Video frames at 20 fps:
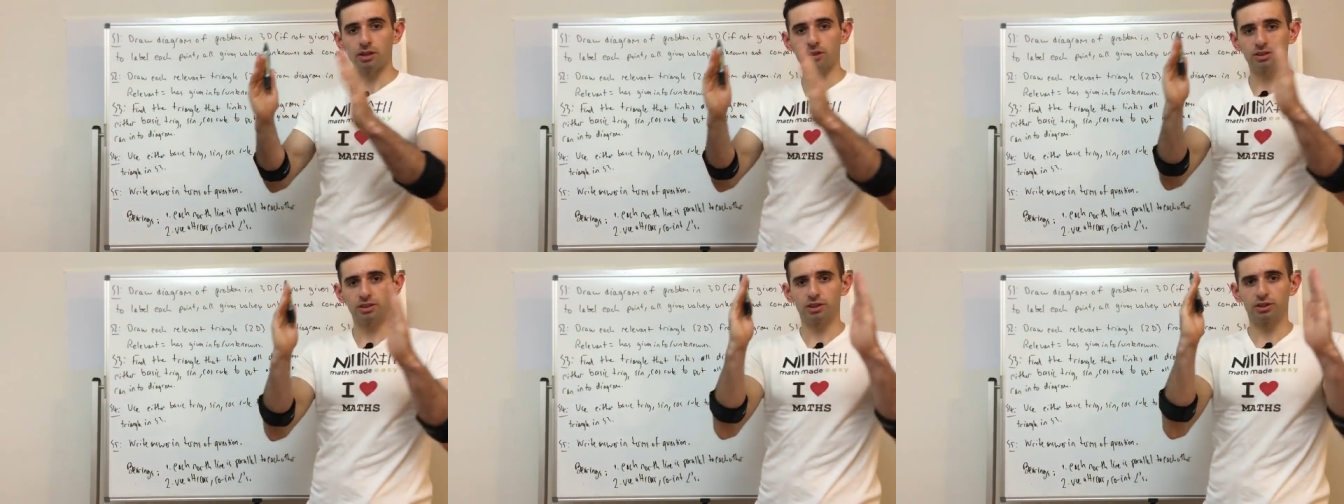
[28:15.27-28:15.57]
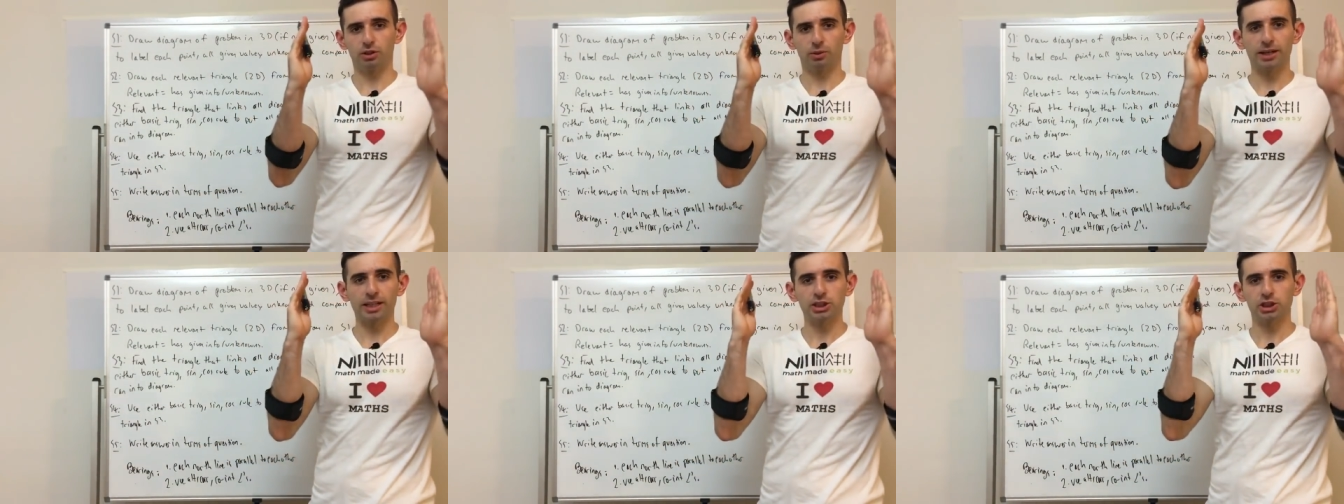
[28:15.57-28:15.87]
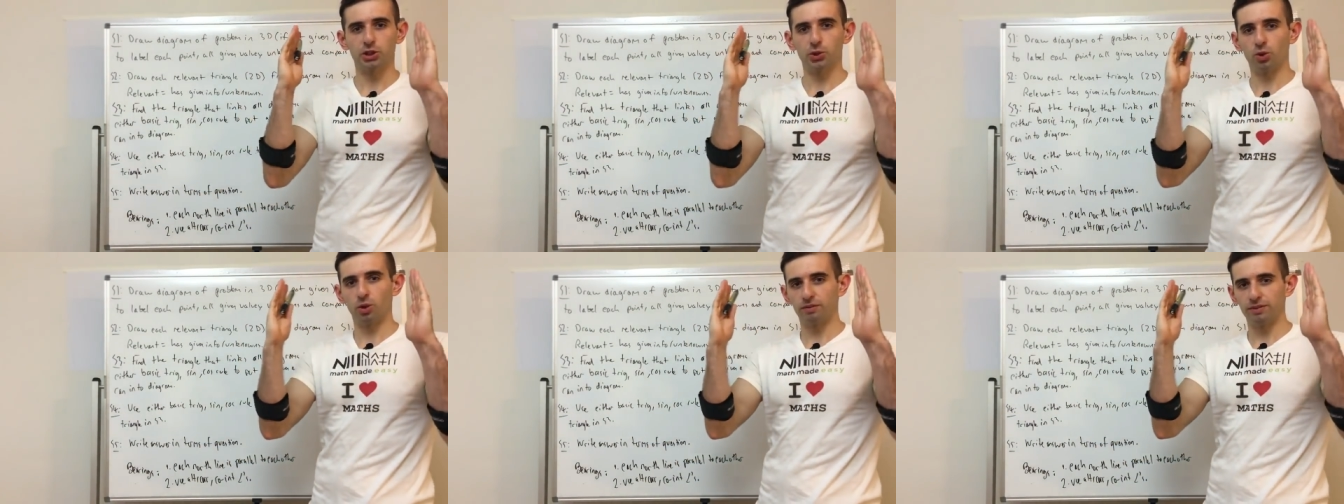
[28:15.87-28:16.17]
Because the
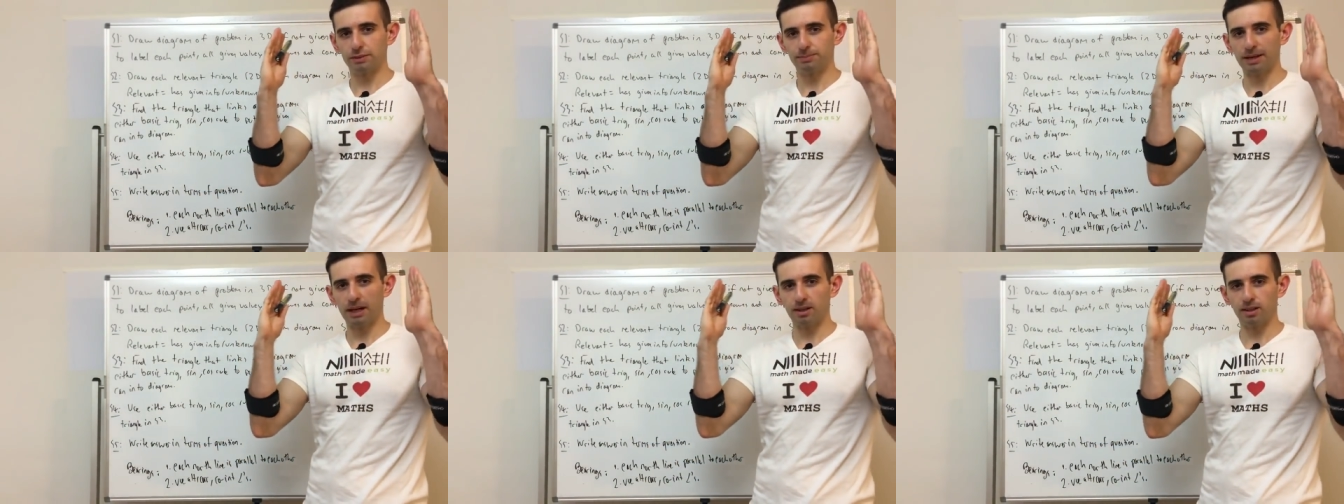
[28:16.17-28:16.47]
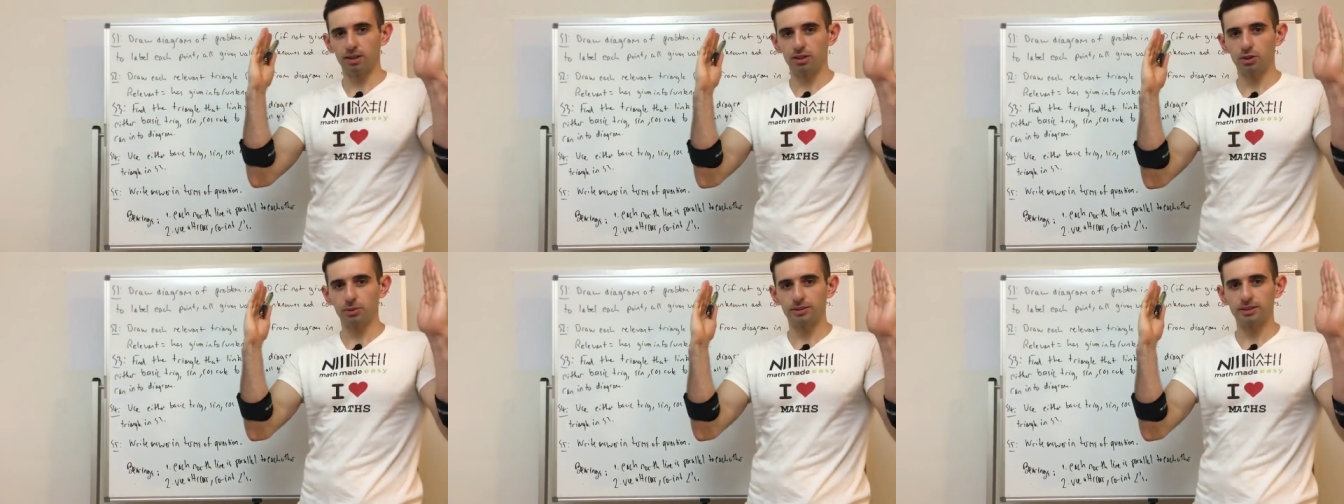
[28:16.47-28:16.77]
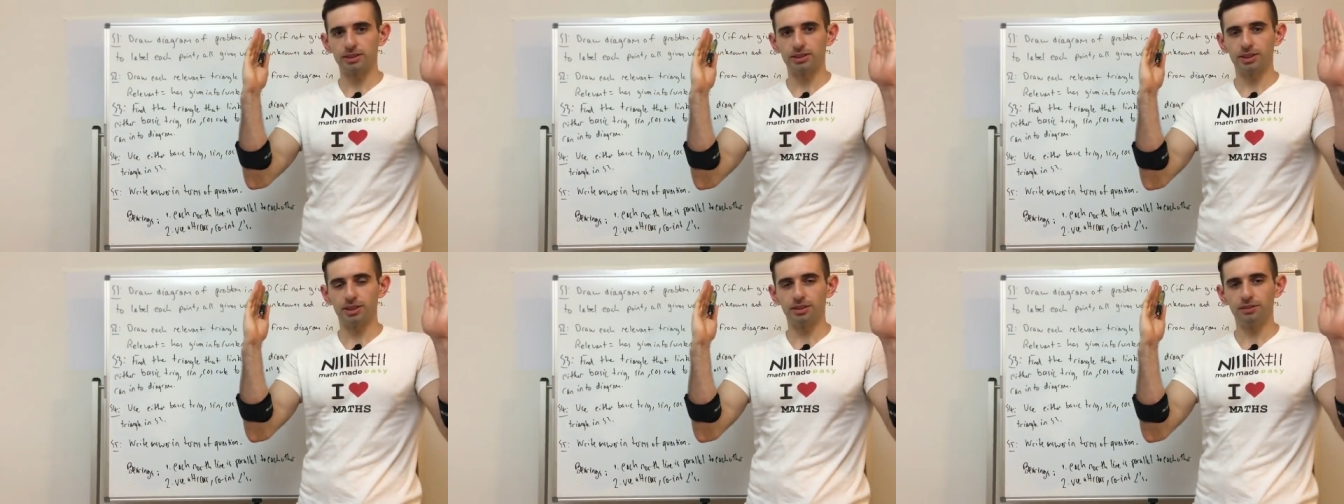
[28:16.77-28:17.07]
direction north is parallel to
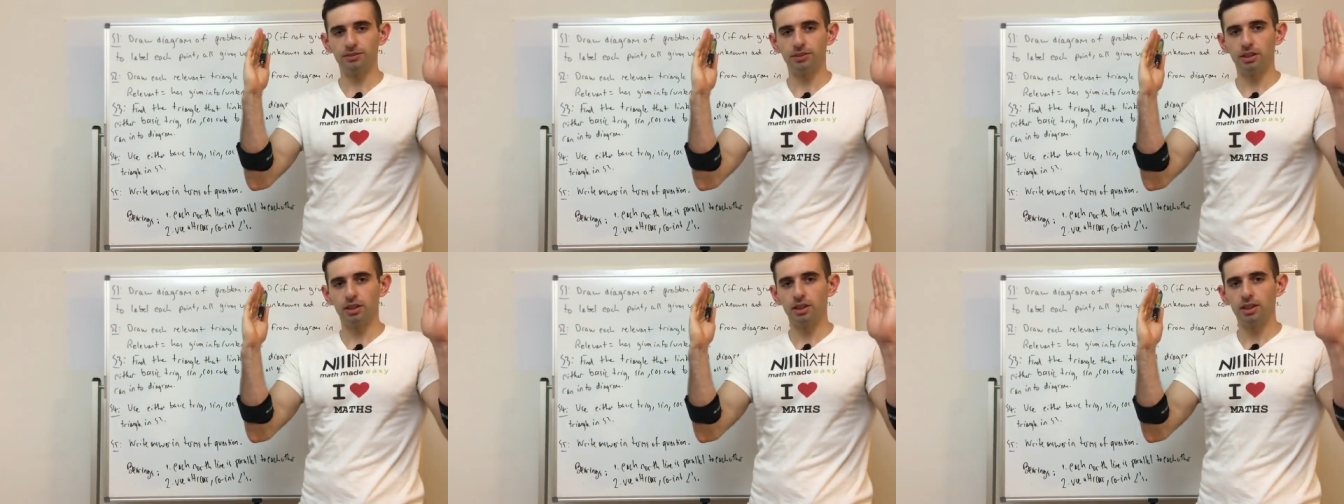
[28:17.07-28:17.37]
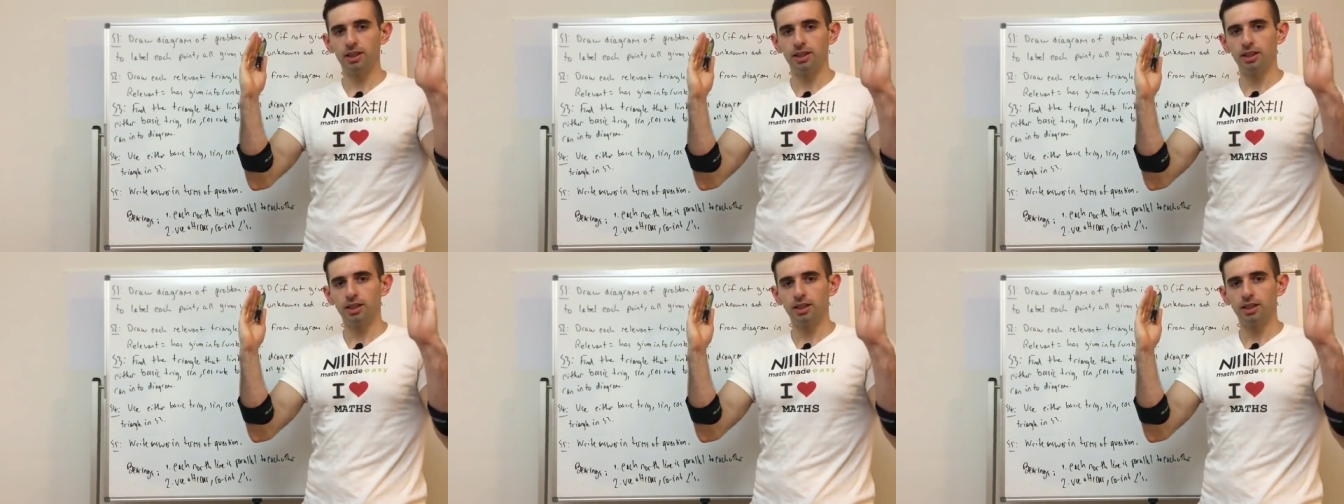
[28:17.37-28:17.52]
itself.